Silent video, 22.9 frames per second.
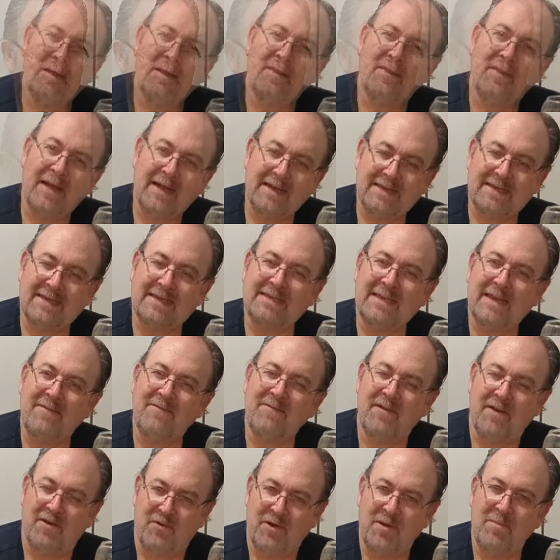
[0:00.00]
That is a
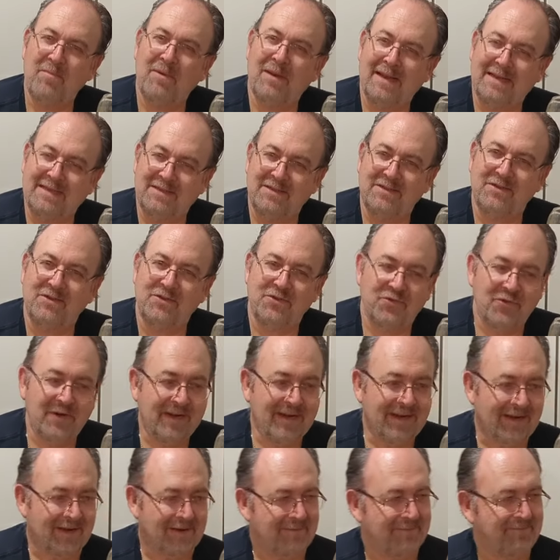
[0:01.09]
very pleasant drink.